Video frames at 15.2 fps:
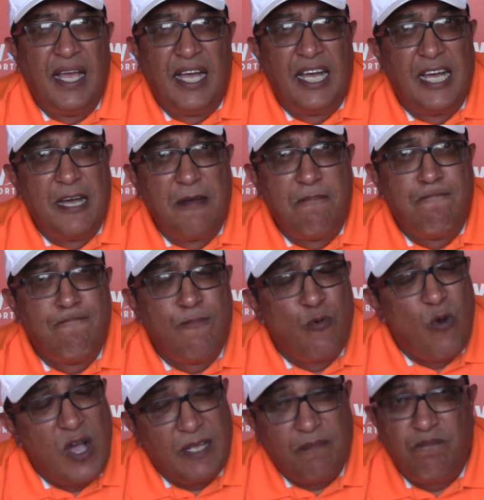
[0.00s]

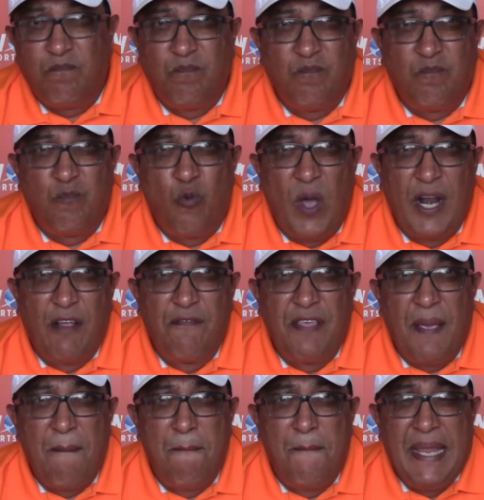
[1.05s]
One
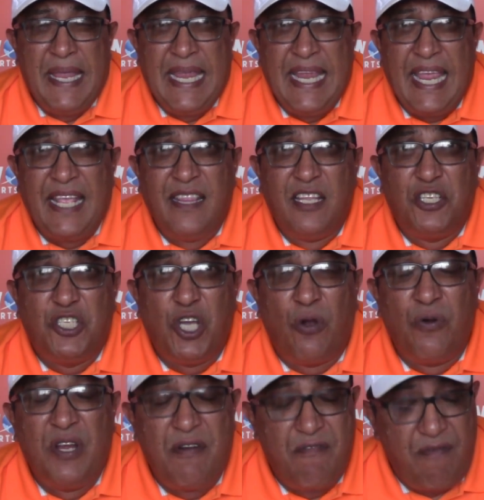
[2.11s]
of them being in the
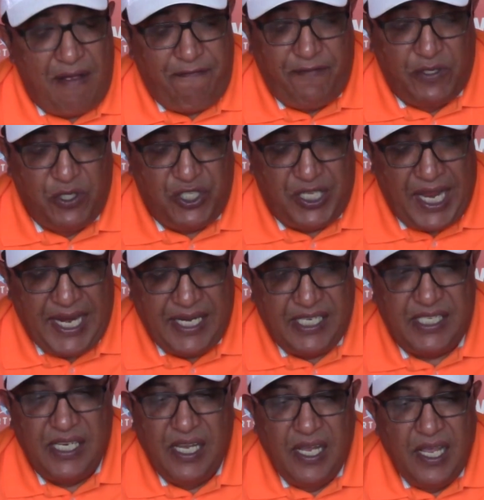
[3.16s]
Tony Ruffle
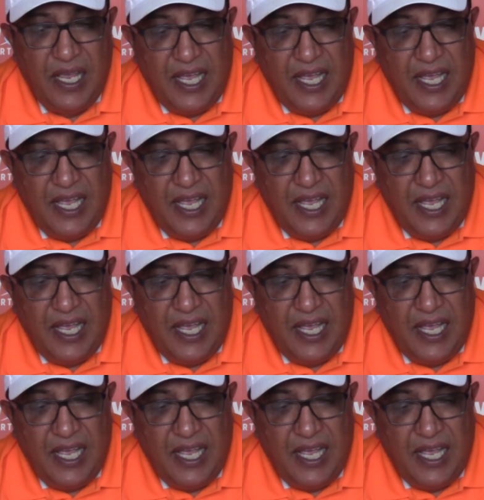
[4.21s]
Stakes.